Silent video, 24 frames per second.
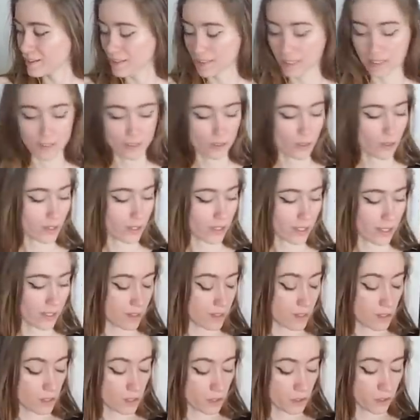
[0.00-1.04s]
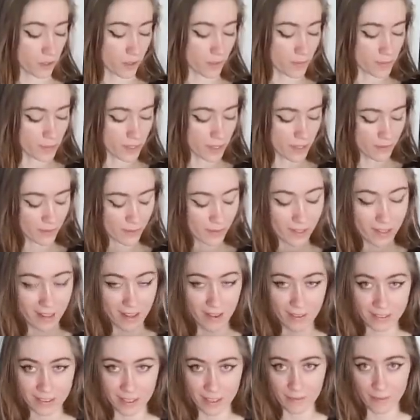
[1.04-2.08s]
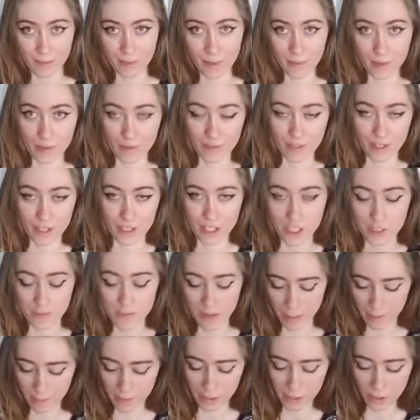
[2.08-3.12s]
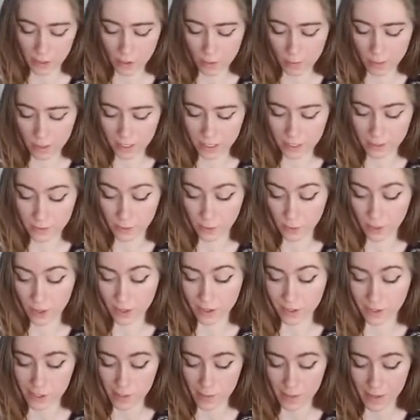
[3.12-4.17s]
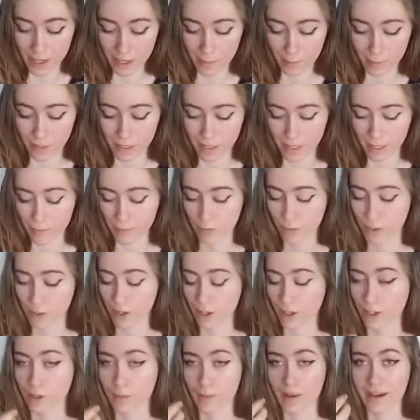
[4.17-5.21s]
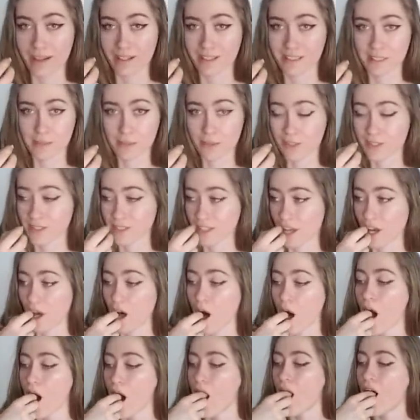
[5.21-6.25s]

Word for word: There's only like the crumbs left right now because I've pretty much finished this bag. But they're normally I guess four dollars a bag, but I got them for a dollar a bag because they were on sale.